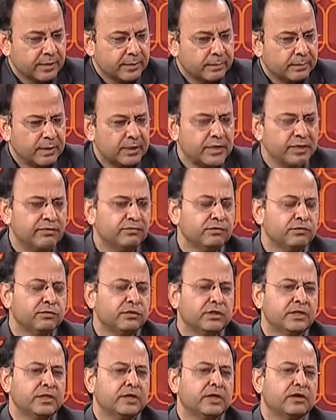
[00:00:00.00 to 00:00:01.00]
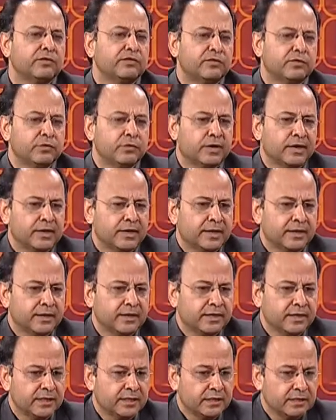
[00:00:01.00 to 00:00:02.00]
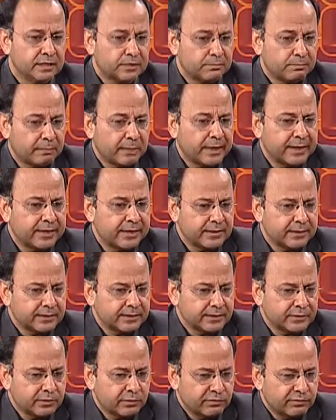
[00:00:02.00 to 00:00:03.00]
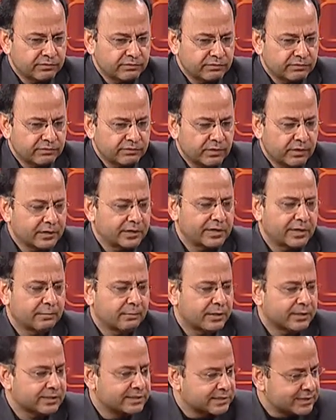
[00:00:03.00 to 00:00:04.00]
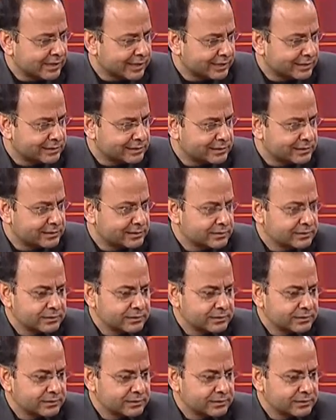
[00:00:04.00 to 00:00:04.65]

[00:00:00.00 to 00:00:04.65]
But if you think of today, despite 100 plus channels,